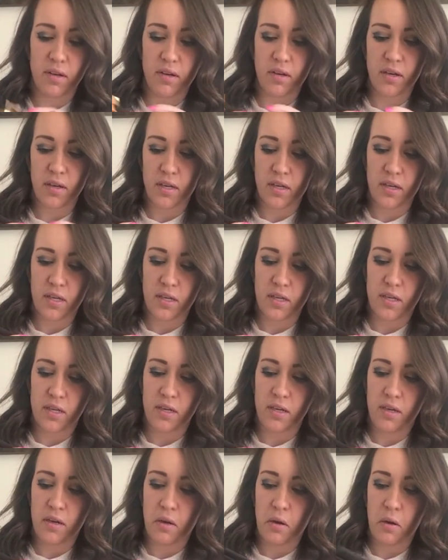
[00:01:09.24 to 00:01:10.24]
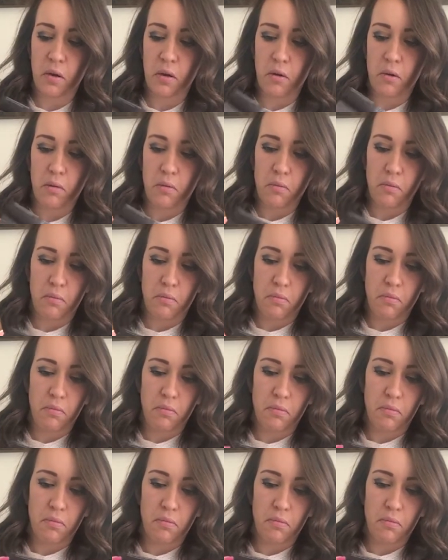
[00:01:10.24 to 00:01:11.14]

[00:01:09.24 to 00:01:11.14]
No one is speaking in this clip.